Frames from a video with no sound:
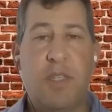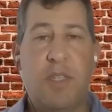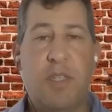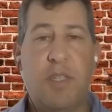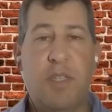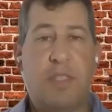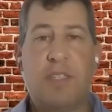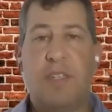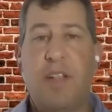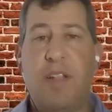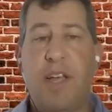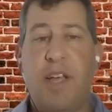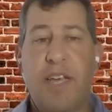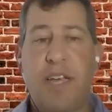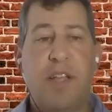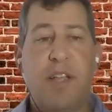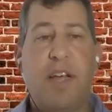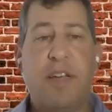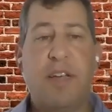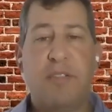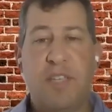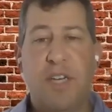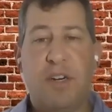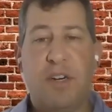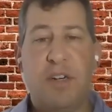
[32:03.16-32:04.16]
isn't like
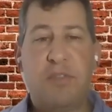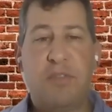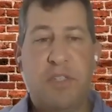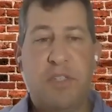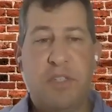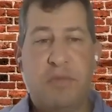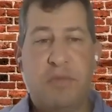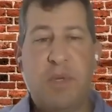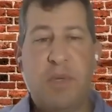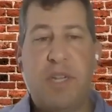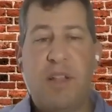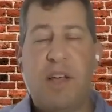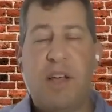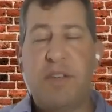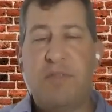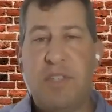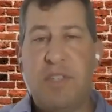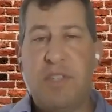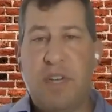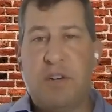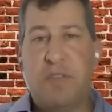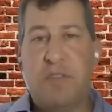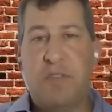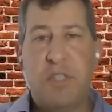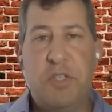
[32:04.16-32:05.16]
live television. If we had live
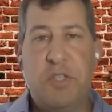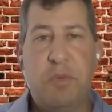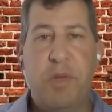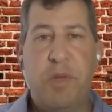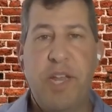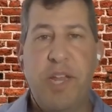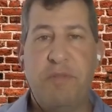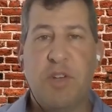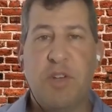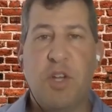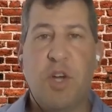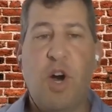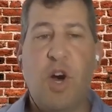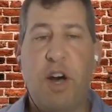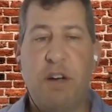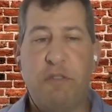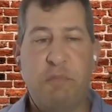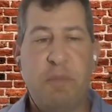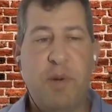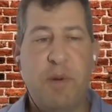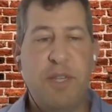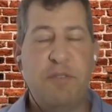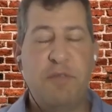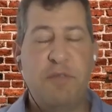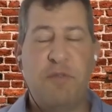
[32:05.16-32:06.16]
television, we'd have a cough
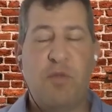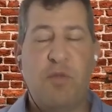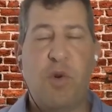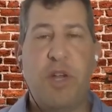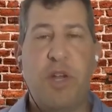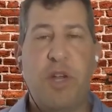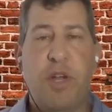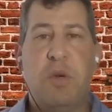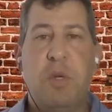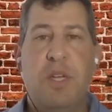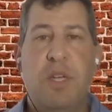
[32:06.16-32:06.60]
button for you.